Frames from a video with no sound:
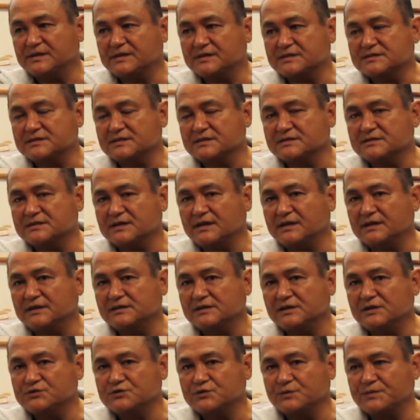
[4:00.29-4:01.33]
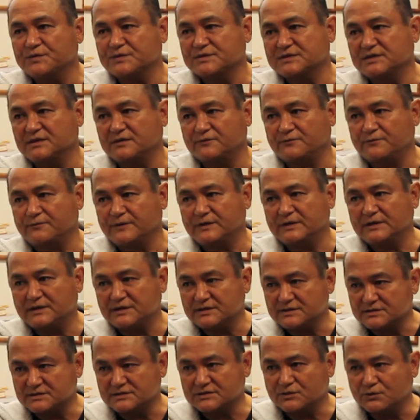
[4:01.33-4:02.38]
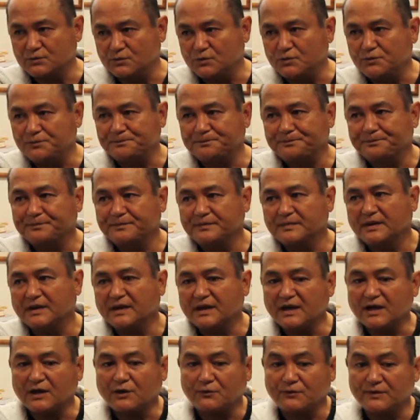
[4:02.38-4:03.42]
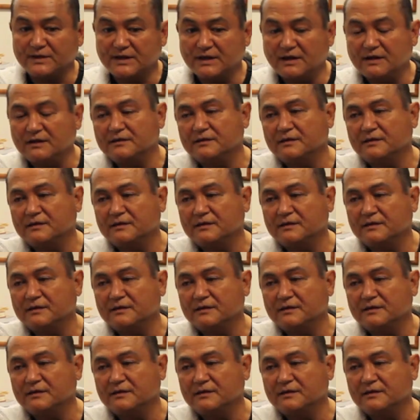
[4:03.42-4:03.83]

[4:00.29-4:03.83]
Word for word: this is a 100% free lunch school area.